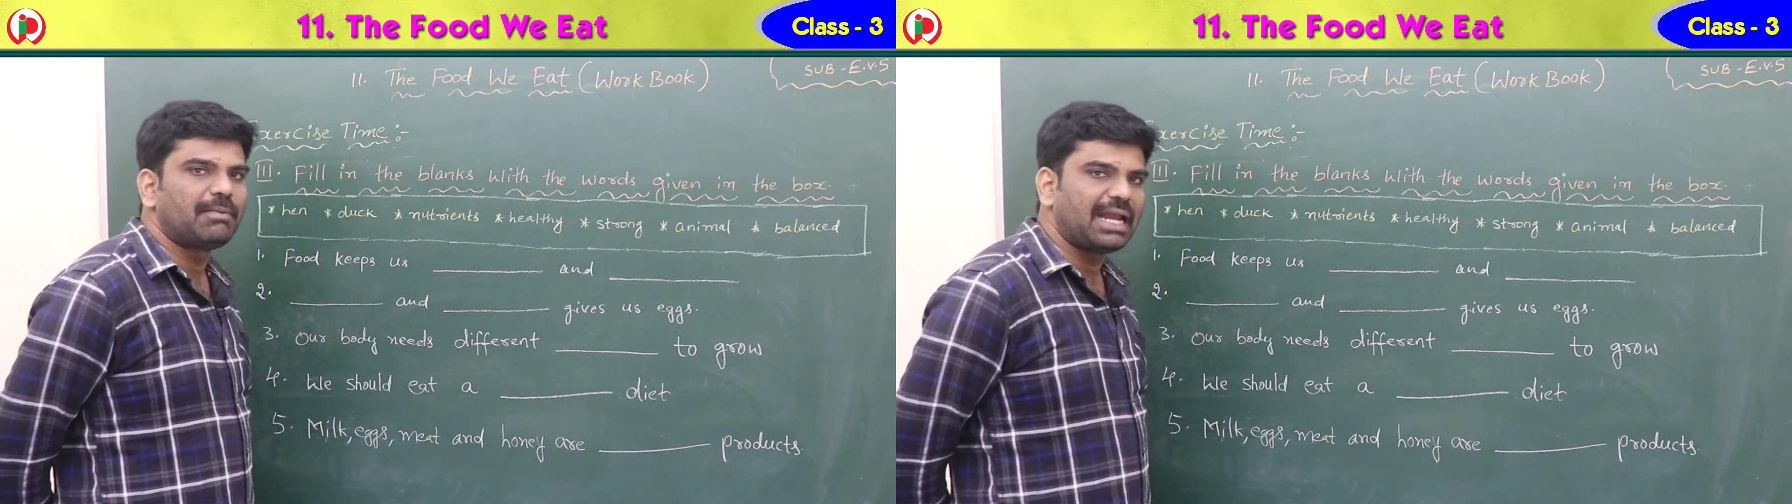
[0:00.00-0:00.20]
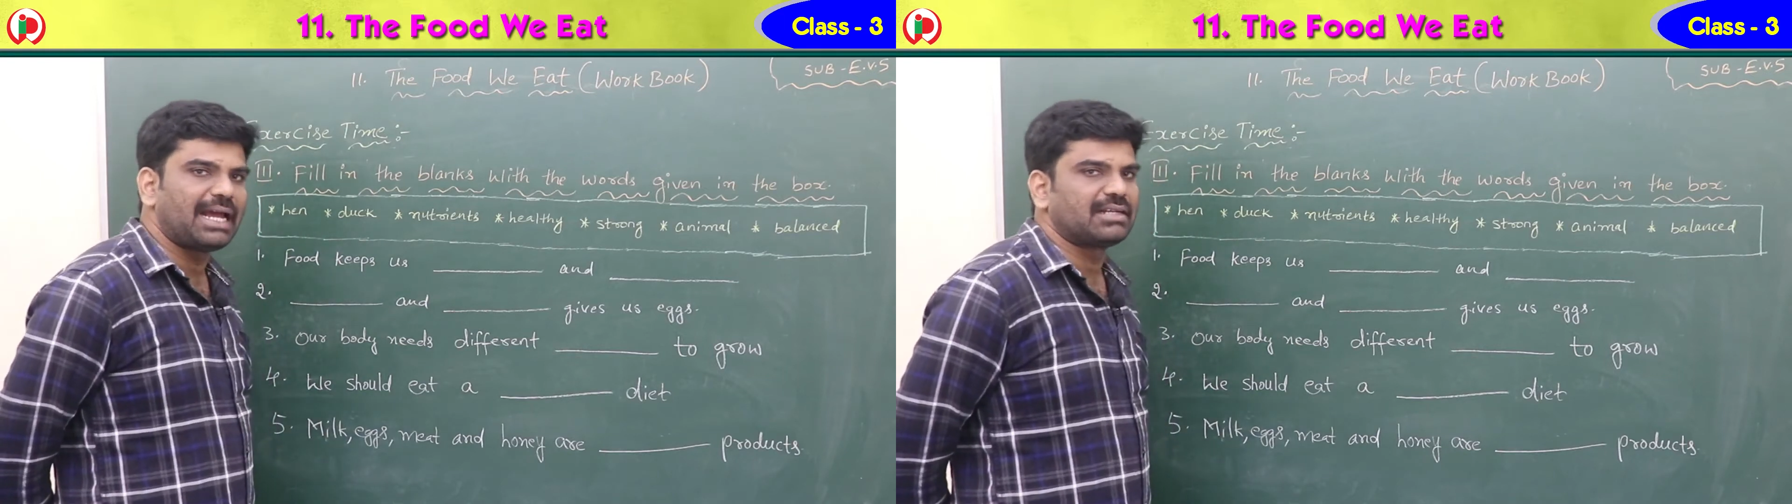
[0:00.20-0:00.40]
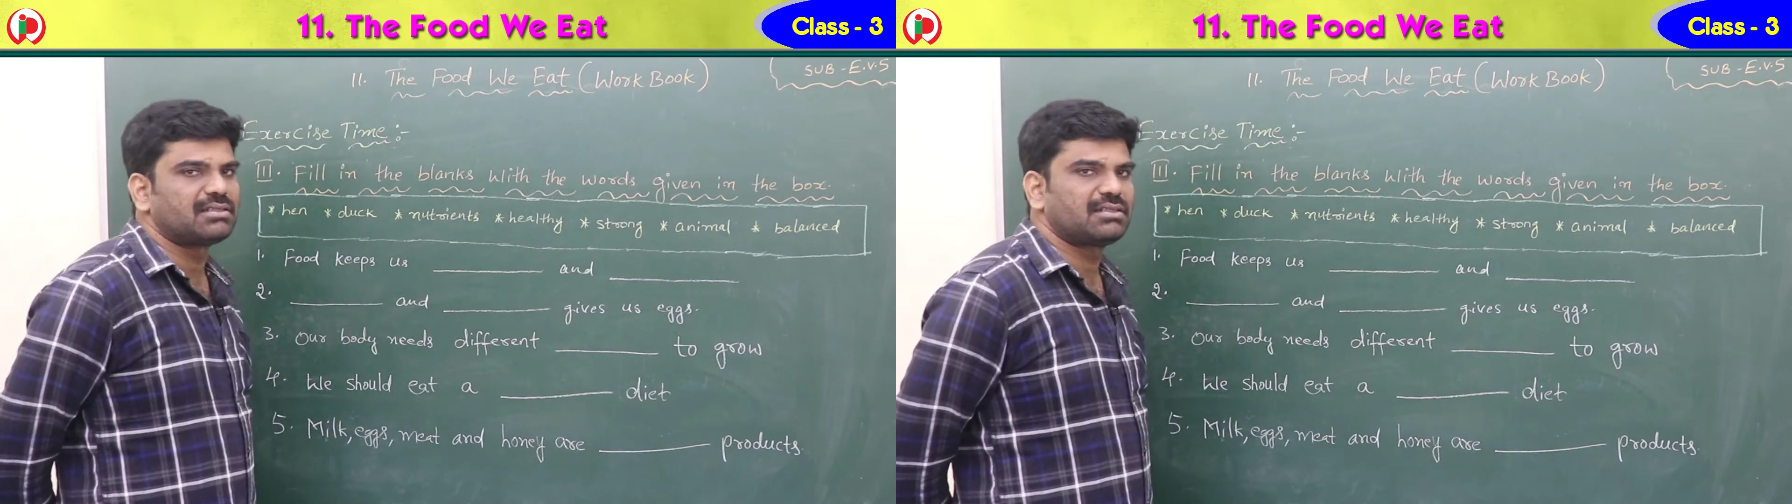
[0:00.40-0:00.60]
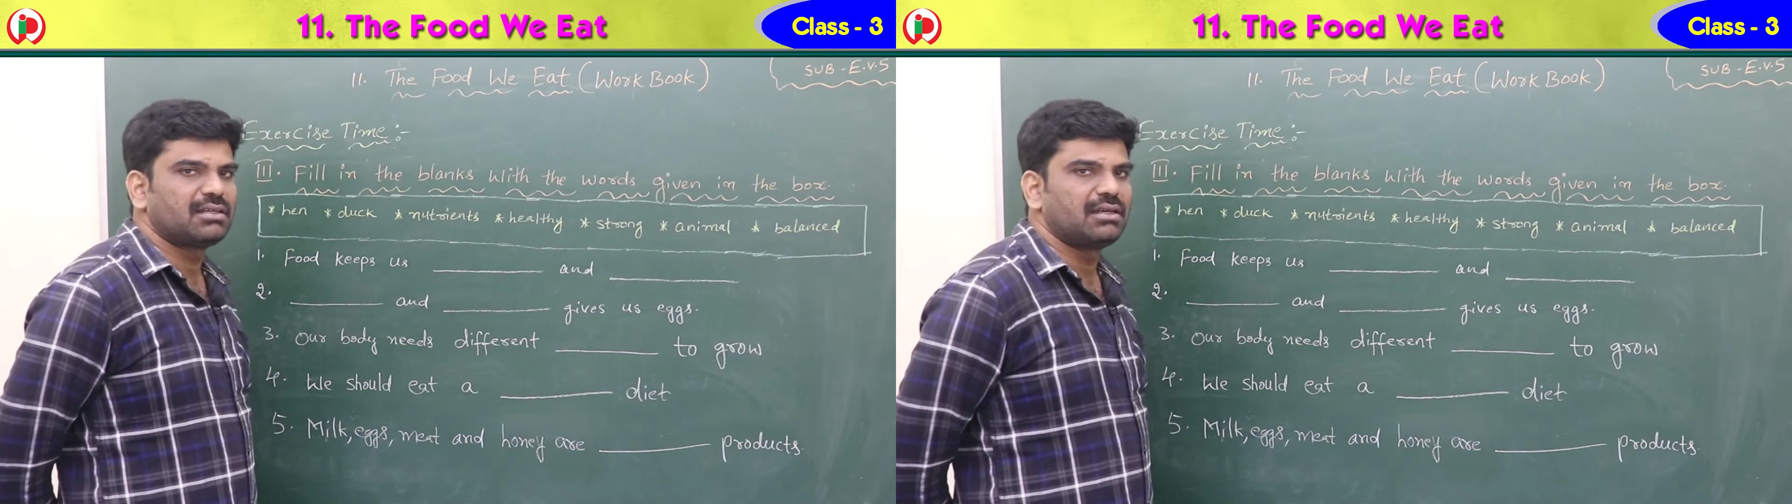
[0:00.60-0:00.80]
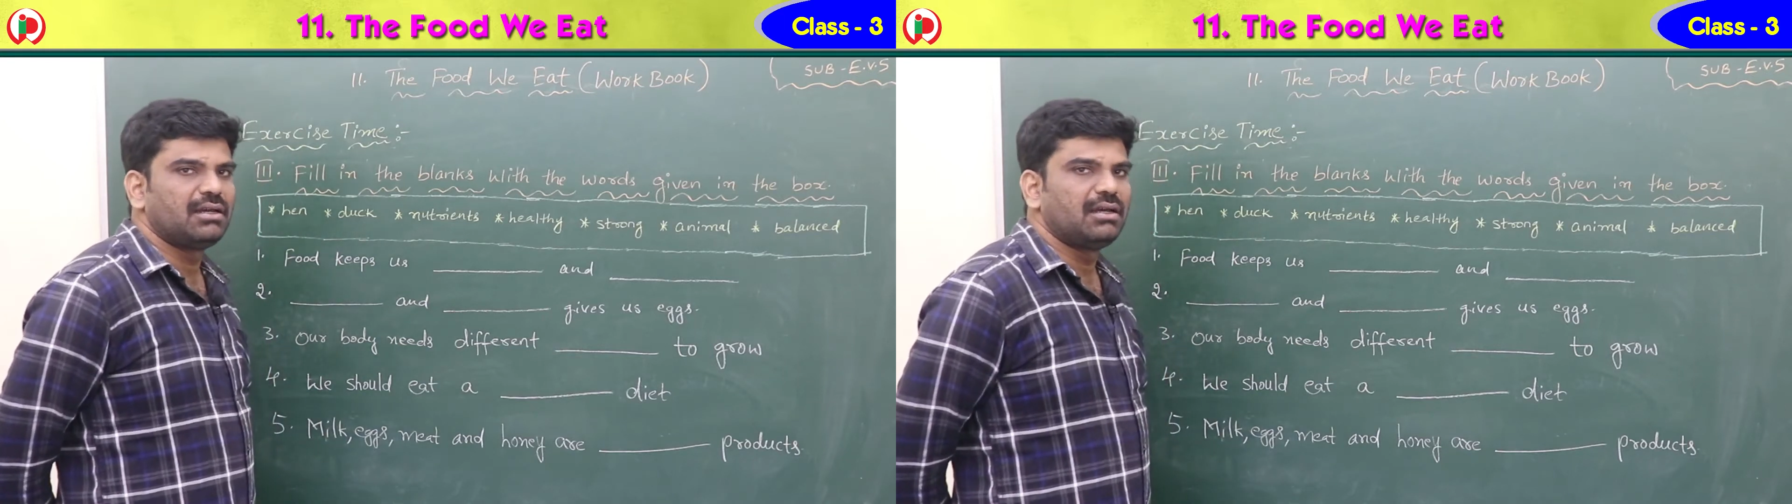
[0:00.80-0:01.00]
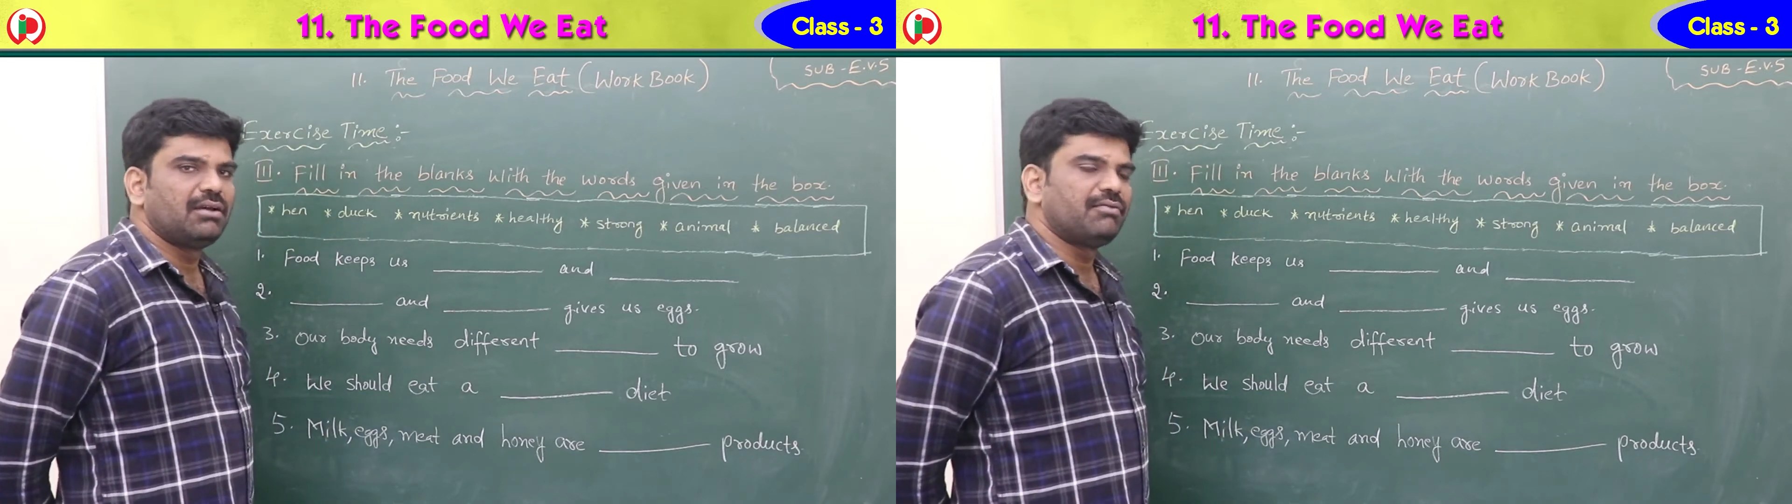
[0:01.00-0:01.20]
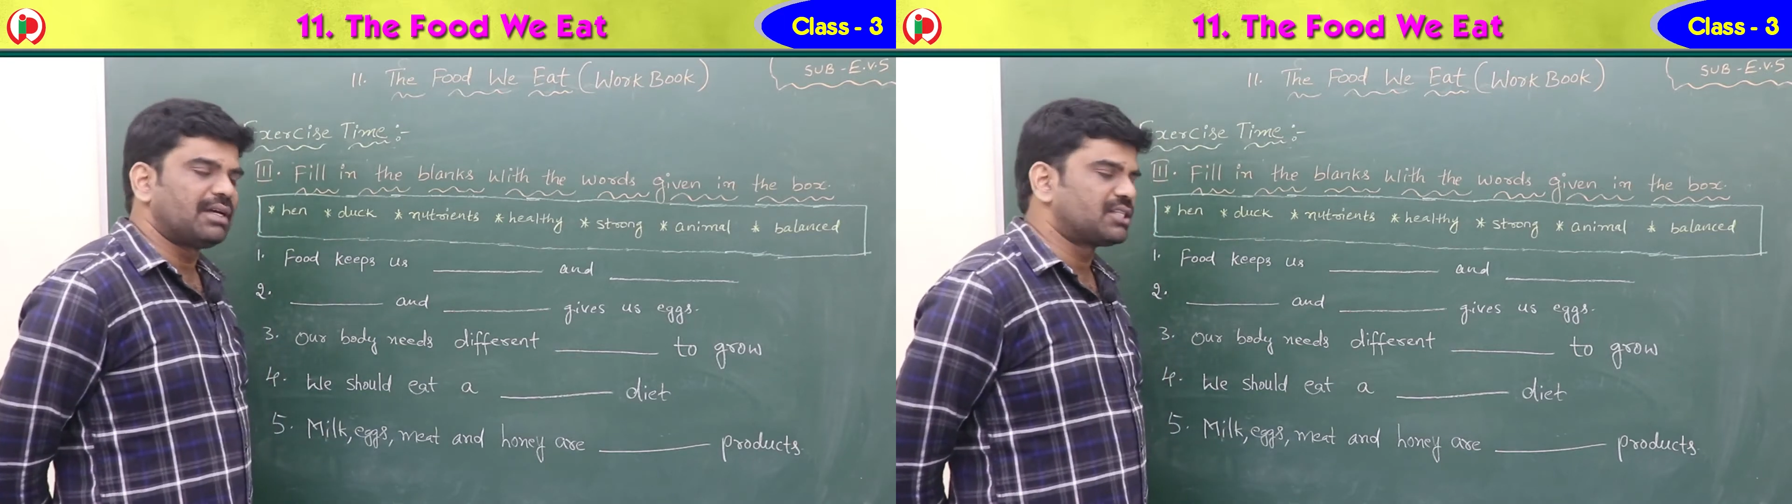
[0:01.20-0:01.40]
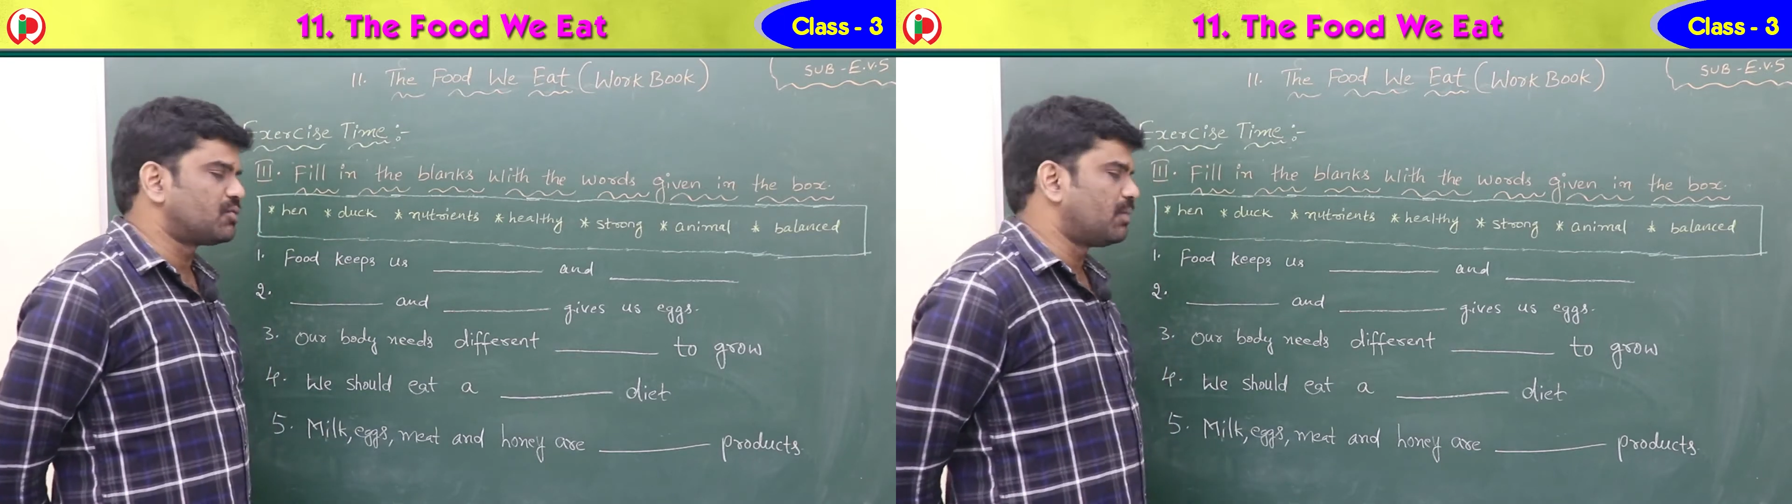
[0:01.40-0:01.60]
blanks.
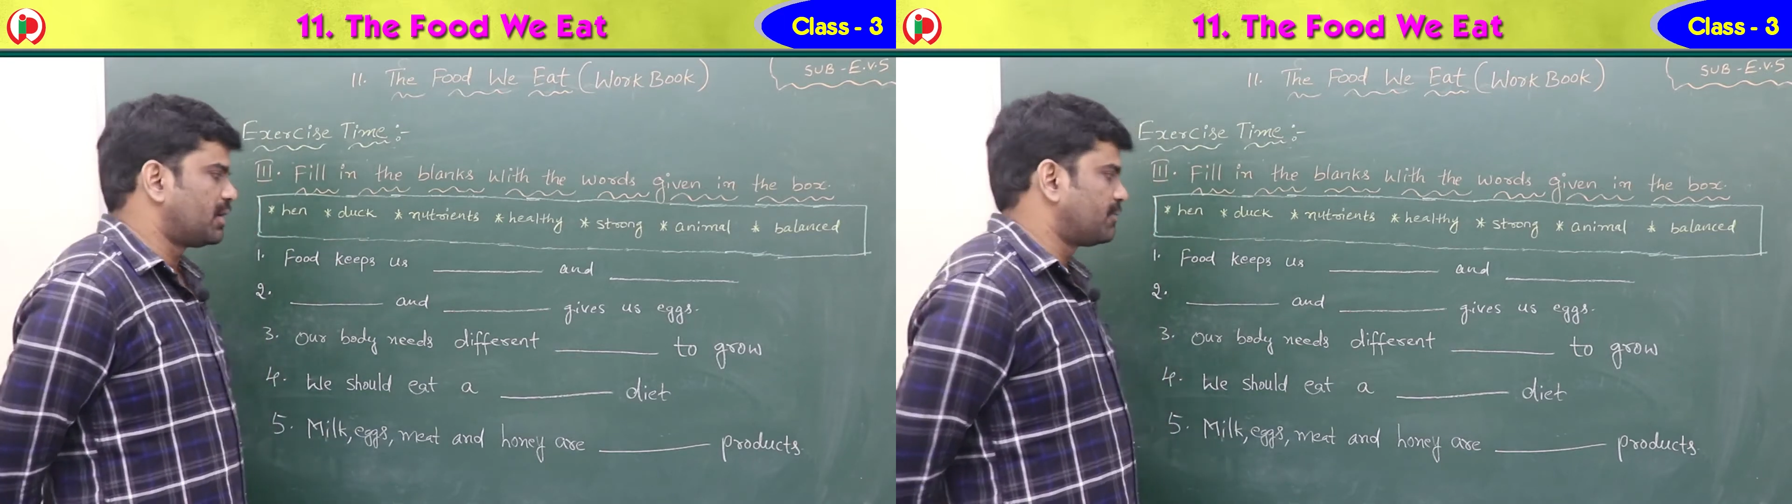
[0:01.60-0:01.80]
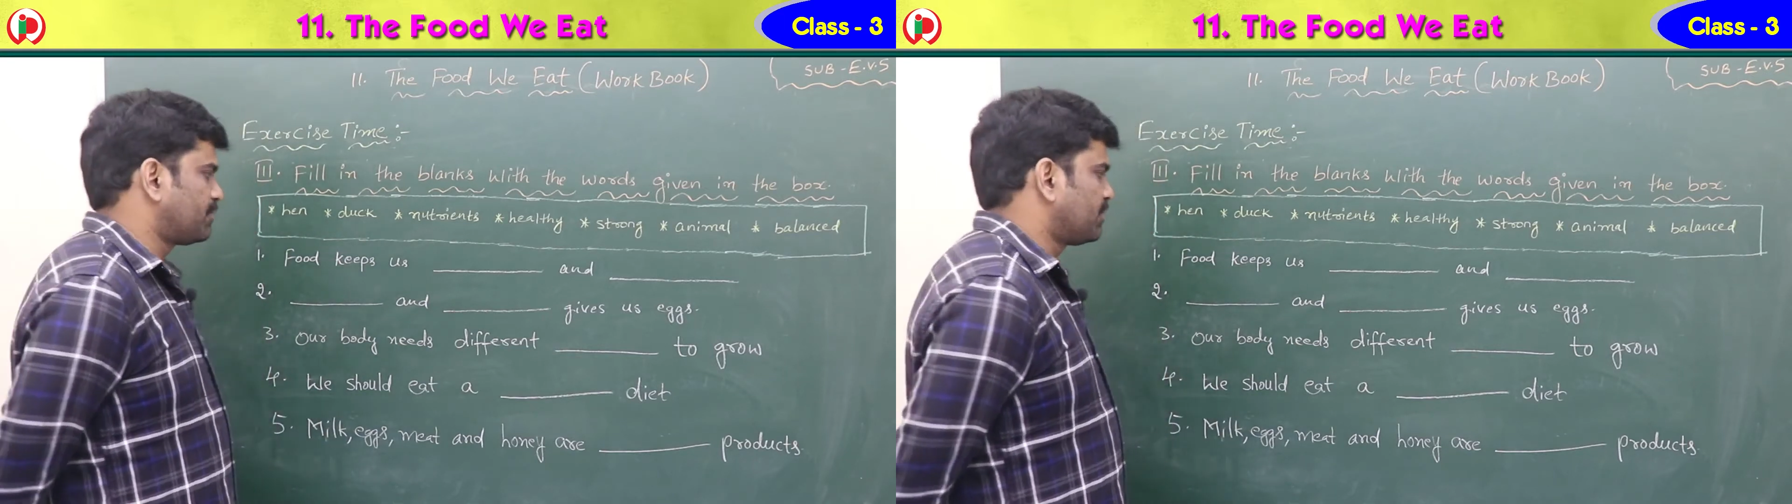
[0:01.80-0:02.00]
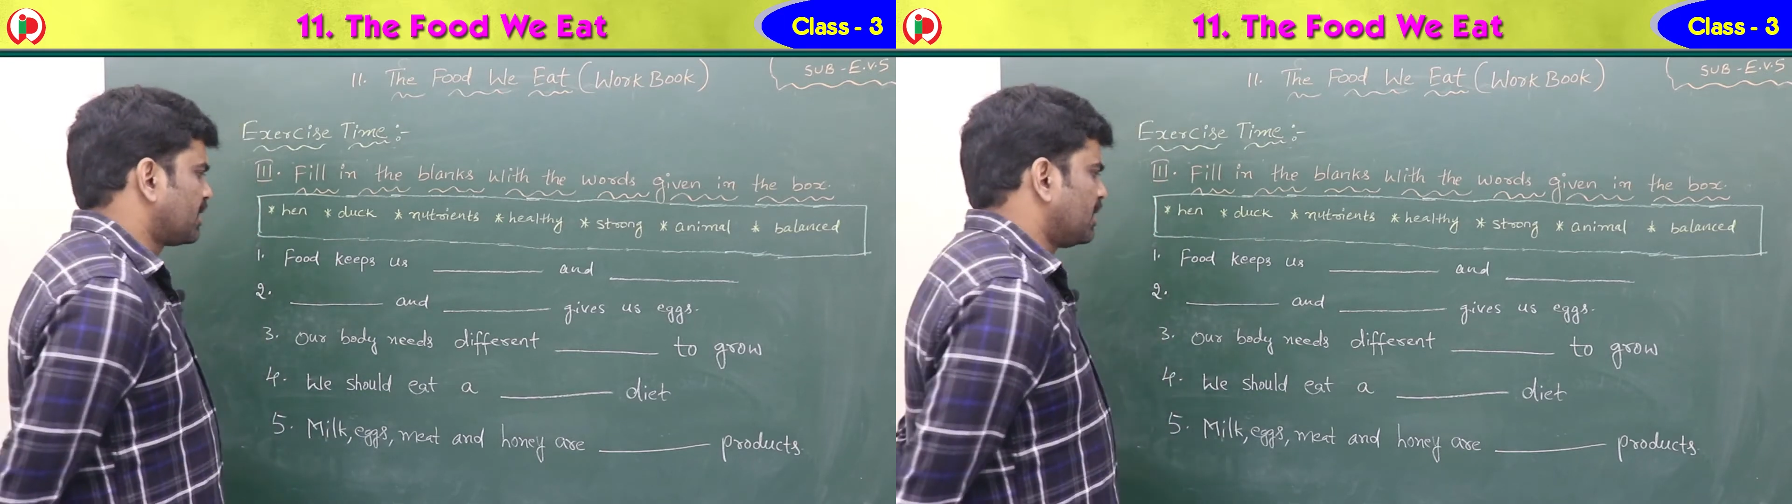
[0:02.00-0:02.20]
First one,